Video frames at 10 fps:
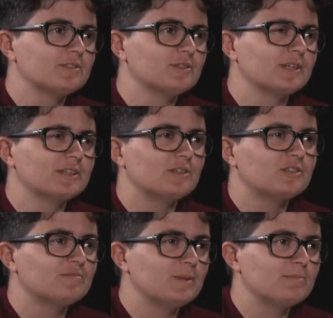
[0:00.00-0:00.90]
Do you get a lot
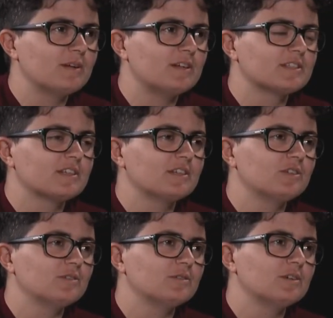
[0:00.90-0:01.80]
of people asking
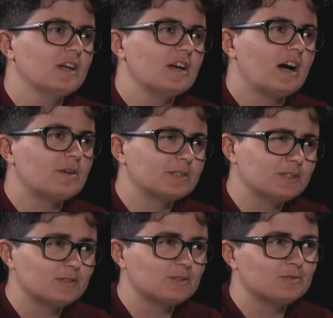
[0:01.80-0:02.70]
you, how are you
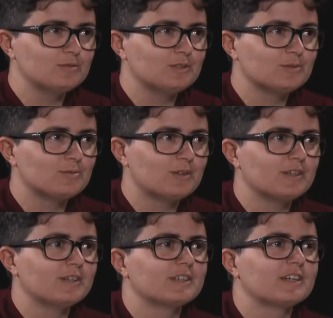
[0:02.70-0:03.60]
going to do this
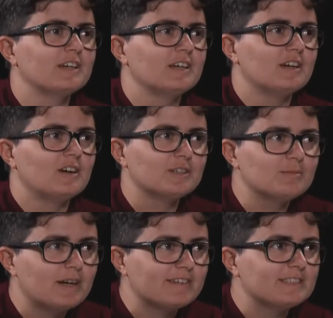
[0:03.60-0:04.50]
work? Are you
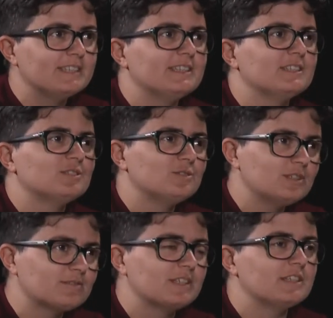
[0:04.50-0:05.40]
married? Do you
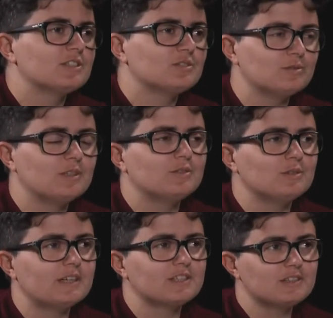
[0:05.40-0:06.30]
have kids? Do
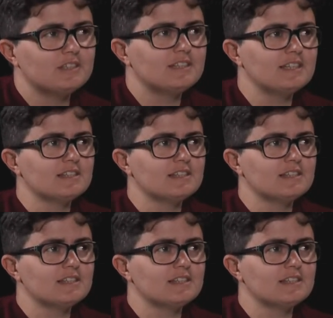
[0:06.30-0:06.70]
they ask you these things?